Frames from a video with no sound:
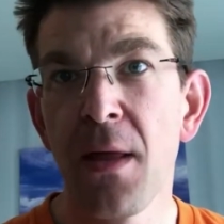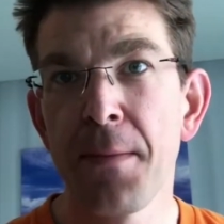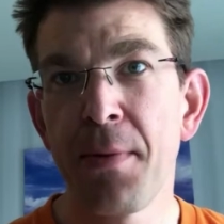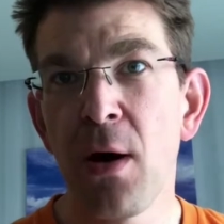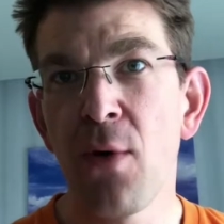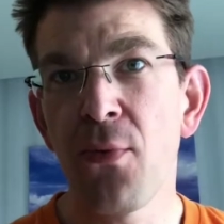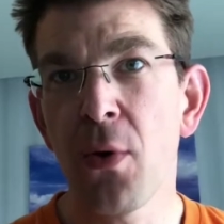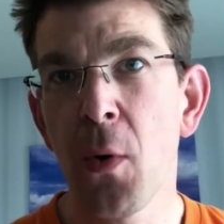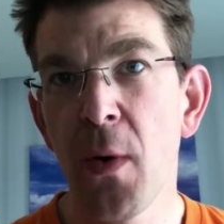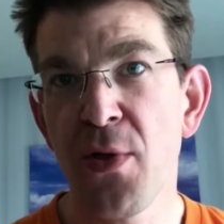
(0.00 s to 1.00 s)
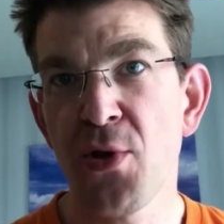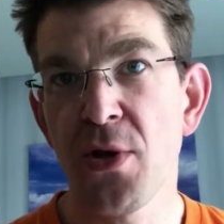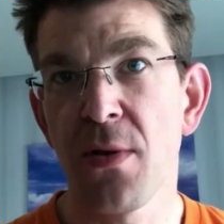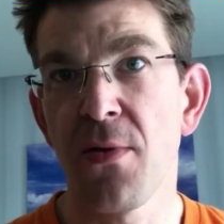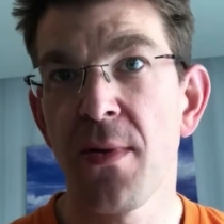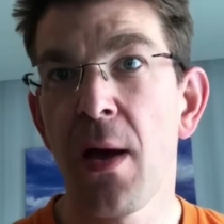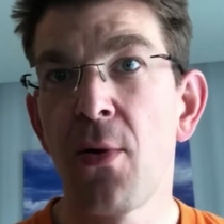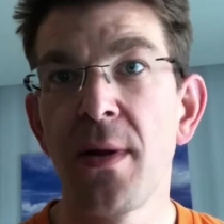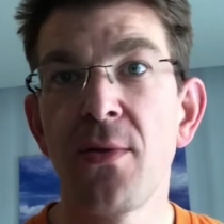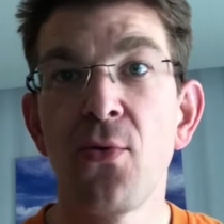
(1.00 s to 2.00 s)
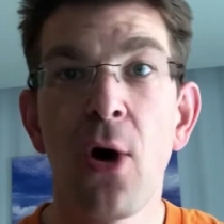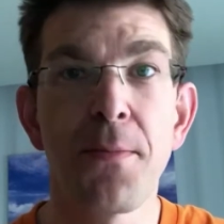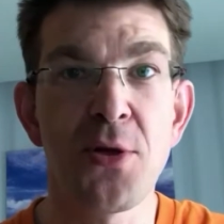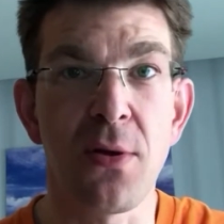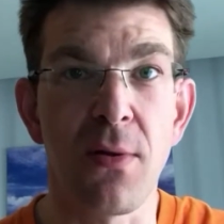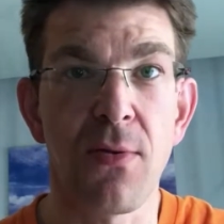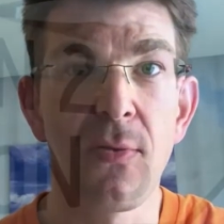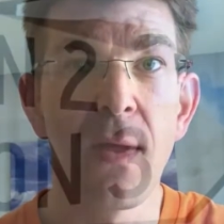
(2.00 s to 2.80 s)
The powerful questions now lead to options,